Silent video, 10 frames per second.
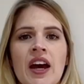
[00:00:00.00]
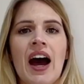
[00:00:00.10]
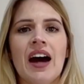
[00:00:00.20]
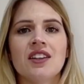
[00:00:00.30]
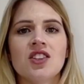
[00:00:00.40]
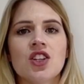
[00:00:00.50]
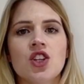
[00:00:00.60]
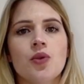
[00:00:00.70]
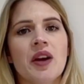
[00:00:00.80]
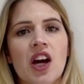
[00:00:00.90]
And
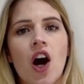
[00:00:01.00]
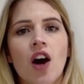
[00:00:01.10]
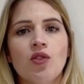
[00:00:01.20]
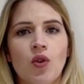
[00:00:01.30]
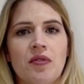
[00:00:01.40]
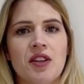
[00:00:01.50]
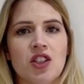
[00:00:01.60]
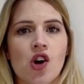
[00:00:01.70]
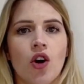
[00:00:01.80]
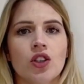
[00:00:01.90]
you incur all of these
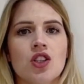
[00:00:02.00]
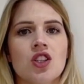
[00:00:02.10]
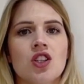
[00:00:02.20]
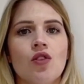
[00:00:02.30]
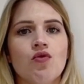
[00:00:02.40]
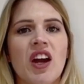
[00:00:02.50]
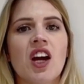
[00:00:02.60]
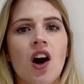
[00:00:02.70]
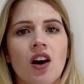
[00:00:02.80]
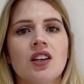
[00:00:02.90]
costs
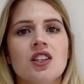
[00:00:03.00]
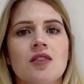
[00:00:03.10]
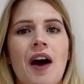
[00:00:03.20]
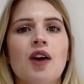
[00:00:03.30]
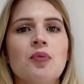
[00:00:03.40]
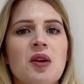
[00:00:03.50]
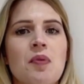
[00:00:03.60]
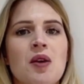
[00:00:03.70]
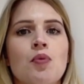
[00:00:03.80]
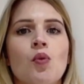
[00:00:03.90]
regardless of how many
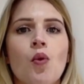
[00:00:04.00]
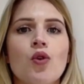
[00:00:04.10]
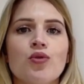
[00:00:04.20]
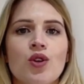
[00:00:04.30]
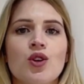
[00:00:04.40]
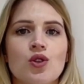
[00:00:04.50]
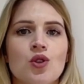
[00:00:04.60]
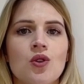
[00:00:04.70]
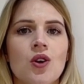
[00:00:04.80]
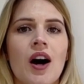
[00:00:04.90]
people walk through your
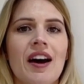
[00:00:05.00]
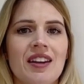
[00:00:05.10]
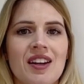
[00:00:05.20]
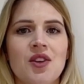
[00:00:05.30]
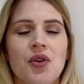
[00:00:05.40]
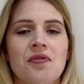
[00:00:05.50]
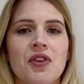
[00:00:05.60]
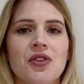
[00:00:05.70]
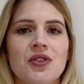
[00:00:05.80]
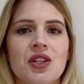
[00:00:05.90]
door and eat your
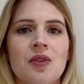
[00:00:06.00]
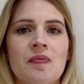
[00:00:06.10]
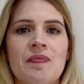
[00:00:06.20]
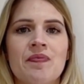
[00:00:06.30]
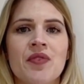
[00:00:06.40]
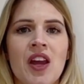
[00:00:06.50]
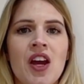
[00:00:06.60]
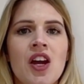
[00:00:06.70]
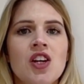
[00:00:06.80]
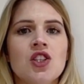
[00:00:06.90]
food.
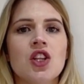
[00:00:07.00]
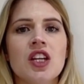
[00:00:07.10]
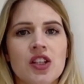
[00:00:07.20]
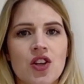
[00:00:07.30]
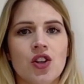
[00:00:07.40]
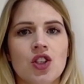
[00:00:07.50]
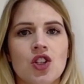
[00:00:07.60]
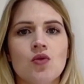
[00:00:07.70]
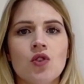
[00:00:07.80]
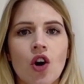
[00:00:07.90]
So these costs
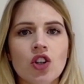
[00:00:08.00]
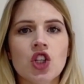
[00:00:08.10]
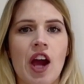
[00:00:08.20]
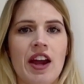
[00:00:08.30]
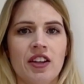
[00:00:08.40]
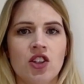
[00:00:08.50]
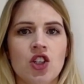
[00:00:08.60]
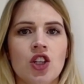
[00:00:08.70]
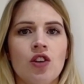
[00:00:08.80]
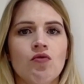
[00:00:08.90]
do not
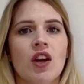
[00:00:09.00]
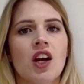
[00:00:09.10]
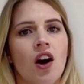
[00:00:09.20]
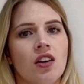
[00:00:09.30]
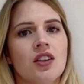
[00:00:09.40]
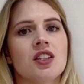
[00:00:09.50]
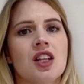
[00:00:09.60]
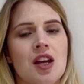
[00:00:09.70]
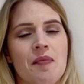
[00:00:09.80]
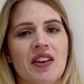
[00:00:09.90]
change regardless of
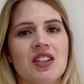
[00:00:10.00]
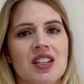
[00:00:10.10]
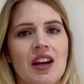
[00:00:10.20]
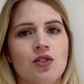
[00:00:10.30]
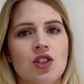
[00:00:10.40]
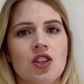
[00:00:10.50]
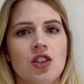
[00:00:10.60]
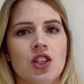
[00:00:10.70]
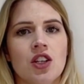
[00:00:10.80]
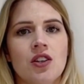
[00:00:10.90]
the amount of sales that you
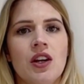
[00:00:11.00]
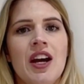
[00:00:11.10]
do,